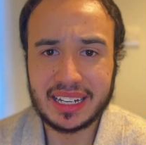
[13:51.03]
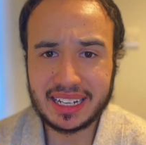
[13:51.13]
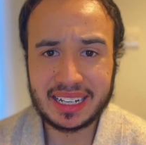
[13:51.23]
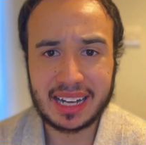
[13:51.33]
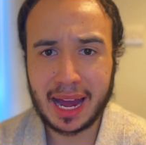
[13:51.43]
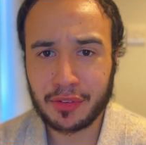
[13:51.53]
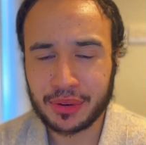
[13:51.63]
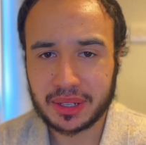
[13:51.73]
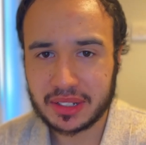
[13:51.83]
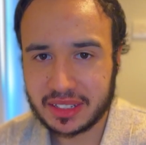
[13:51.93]
in
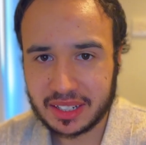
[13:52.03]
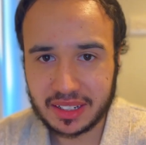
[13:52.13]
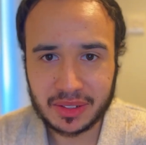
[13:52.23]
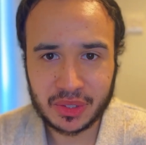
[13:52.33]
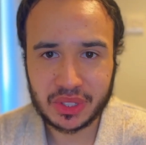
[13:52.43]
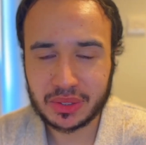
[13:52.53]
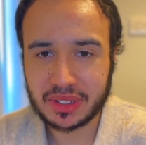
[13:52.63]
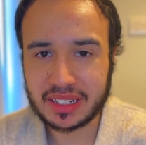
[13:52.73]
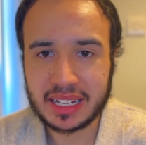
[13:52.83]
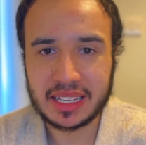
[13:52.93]
Africa also
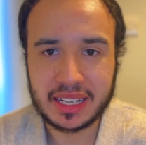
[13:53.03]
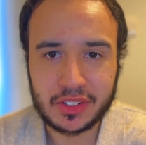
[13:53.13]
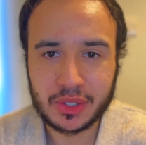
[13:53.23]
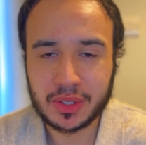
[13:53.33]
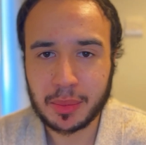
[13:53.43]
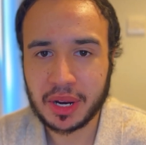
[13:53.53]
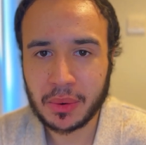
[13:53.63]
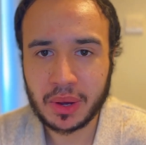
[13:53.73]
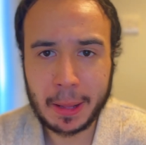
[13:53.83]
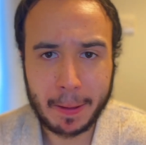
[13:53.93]
today, they talk about,
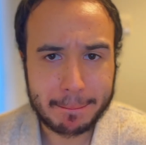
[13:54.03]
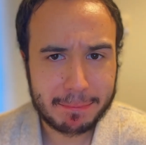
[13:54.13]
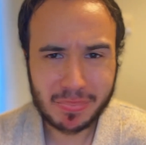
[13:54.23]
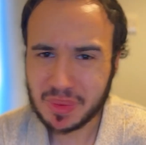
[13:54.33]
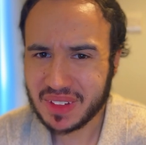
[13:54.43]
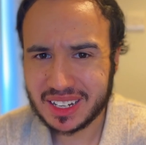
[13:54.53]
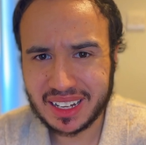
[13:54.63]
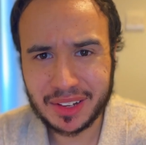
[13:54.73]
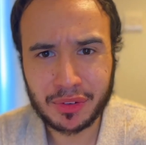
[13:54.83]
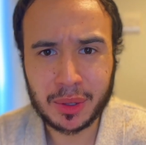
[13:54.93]
well,
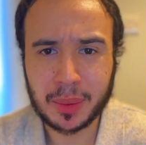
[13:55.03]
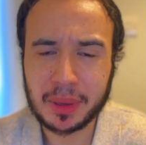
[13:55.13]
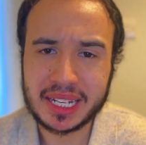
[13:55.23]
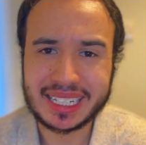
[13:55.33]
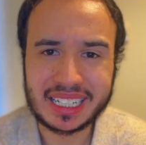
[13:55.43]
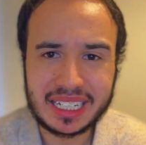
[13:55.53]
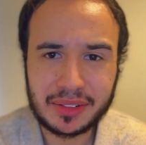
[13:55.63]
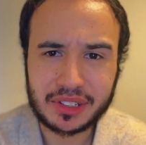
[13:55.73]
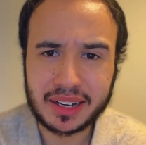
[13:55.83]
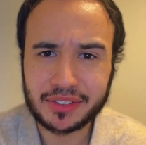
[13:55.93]
if European
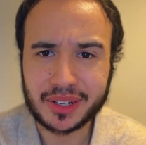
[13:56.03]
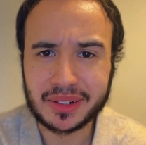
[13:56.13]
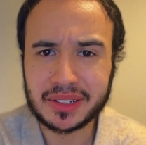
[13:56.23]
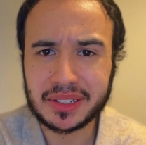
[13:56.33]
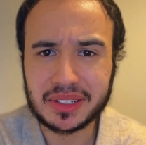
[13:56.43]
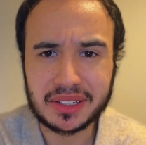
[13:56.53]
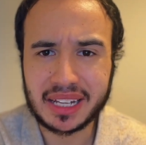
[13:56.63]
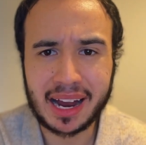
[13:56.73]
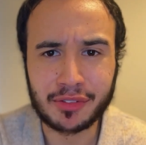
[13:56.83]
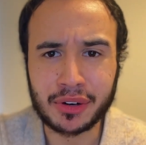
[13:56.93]
leaves Africa,
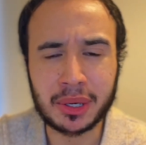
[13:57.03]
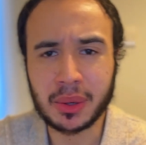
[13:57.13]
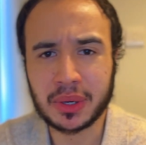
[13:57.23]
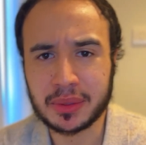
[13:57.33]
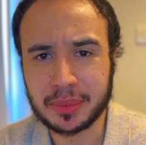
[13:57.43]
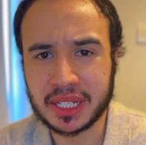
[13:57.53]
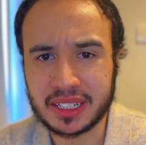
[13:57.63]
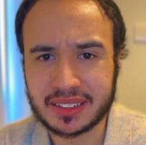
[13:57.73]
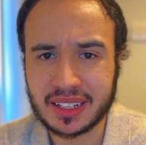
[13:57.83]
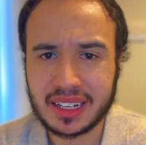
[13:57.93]
Africa wouldn't be
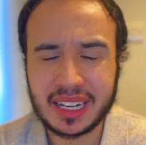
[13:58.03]
this.